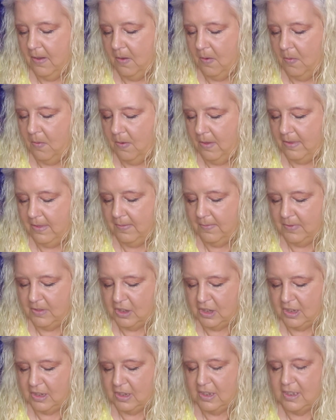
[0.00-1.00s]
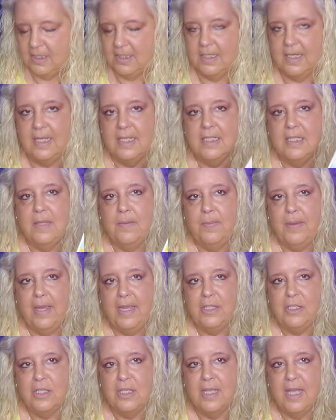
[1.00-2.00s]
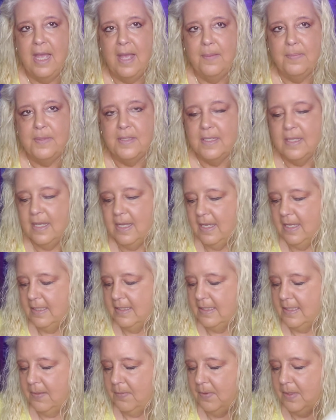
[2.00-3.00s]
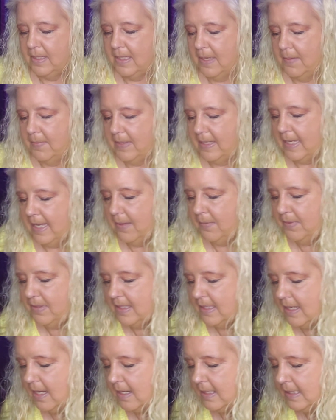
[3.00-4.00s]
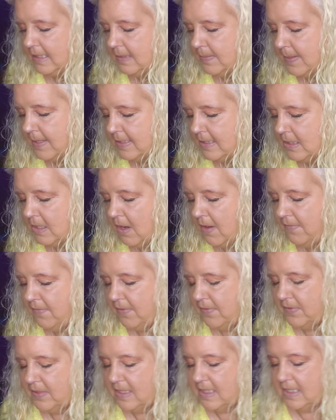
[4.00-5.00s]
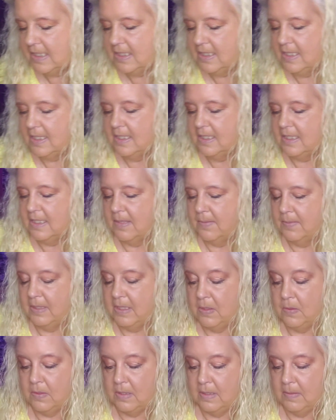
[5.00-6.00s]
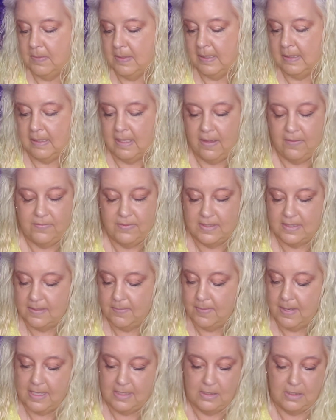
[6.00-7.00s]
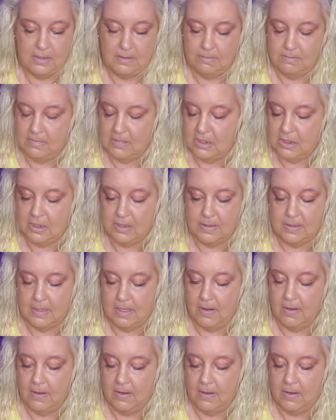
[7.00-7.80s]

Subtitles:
On the Magician is the Page of Cups. Someone coming in with an unexpected offer of assistance. Some of you, it could be love, and somebody just an